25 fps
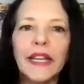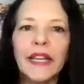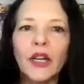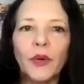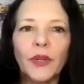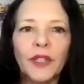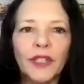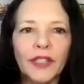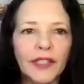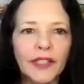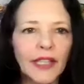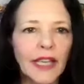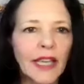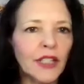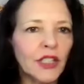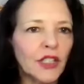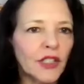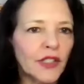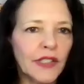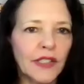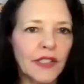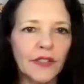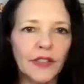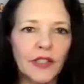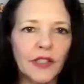I always say,
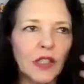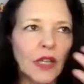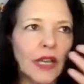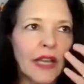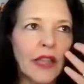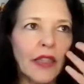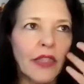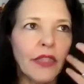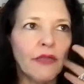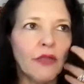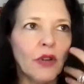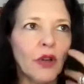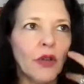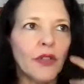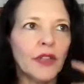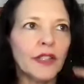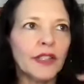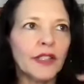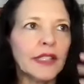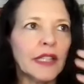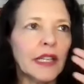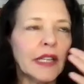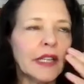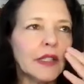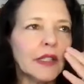so I can throw
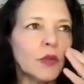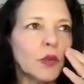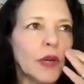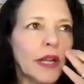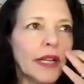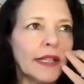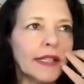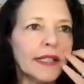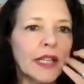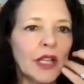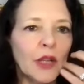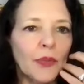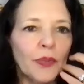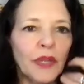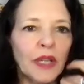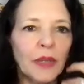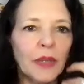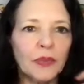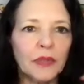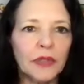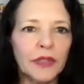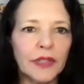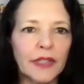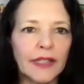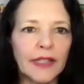this in, is what I tell
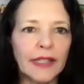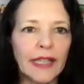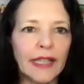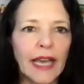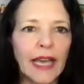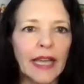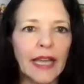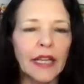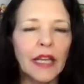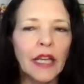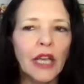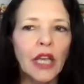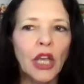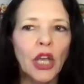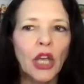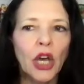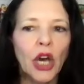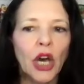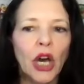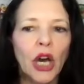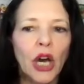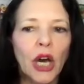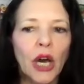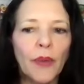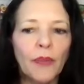people is that
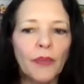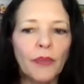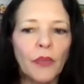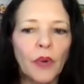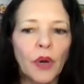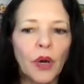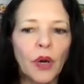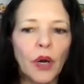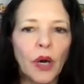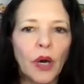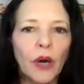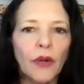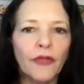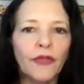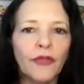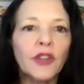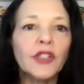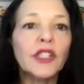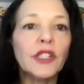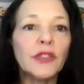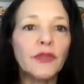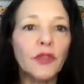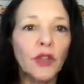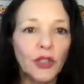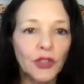
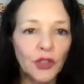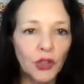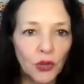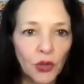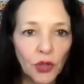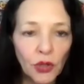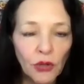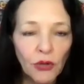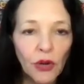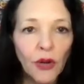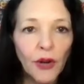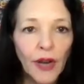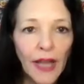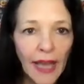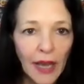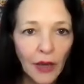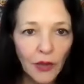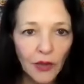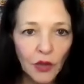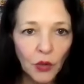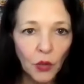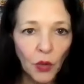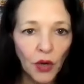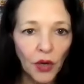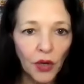first of all, do your own
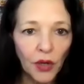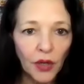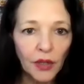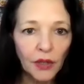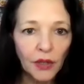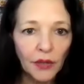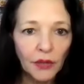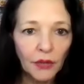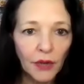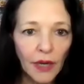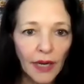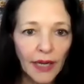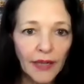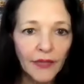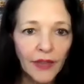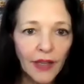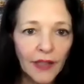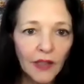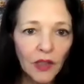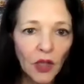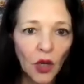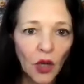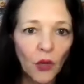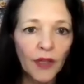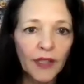housework, right?
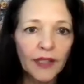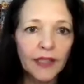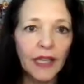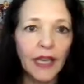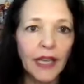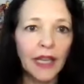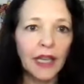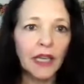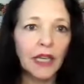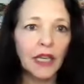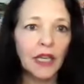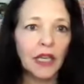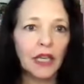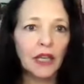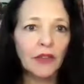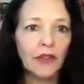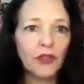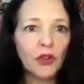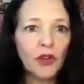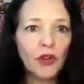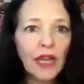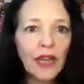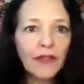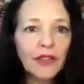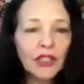That's always like, if
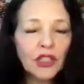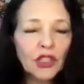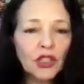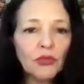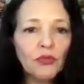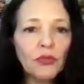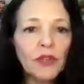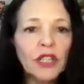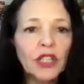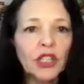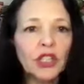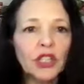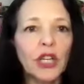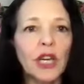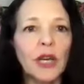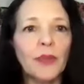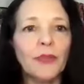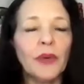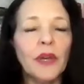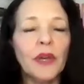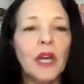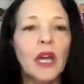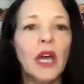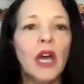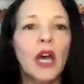you're having to reach up,
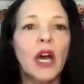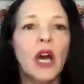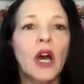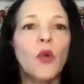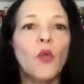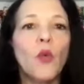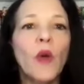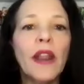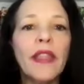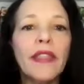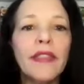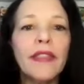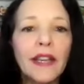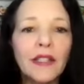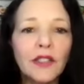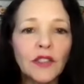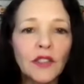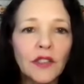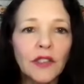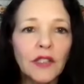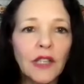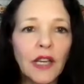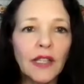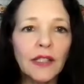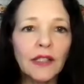one of the
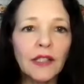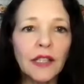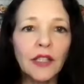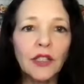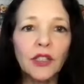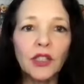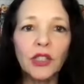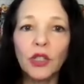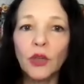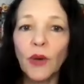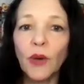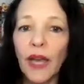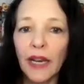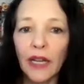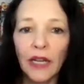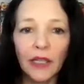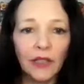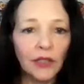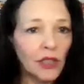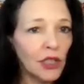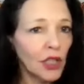exercises I do, and